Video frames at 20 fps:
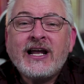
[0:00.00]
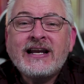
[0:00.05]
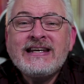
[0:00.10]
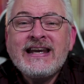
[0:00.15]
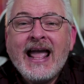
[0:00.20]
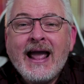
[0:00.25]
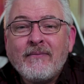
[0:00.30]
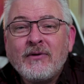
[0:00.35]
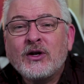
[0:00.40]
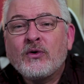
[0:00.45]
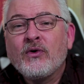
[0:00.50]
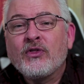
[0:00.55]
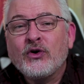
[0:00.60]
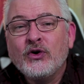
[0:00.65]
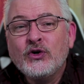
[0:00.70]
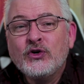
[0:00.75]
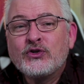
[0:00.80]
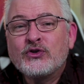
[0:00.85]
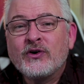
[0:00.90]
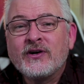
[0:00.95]
dynamic
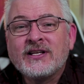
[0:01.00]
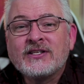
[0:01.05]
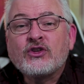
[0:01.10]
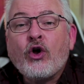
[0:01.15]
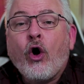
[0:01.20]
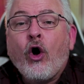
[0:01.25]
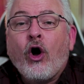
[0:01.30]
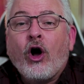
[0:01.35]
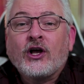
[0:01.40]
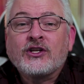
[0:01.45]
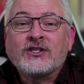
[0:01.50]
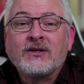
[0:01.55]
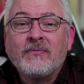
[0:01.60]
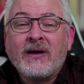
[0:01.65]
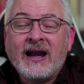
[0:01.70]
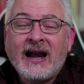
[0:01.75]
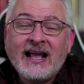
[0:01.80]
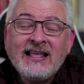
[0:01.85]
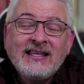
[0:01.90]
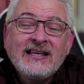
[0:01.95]
with Uhtred is
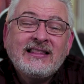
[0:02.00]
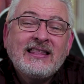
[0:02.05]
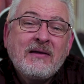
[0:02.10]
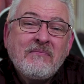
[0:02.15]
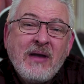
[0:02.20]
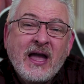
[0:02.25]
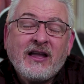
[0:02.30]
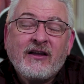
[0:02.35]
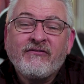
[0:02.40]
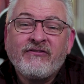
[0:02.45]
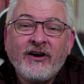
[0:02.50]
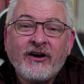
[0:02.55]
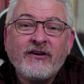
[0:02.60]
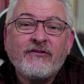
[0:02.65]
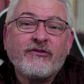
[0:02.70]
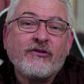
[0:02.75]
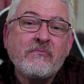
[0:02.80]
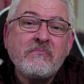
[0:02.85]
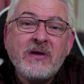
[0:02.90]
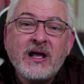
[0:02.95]
awesome, and I think they make a
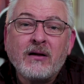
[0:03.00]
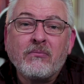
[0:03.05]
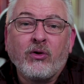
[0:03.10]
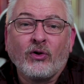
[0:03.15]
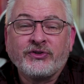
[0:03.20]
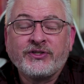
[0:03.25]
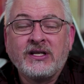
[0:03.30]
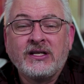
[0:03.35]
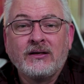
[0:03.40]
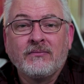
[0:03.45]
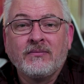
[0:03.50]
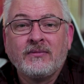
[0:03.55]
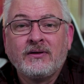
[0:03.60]
very formidable team.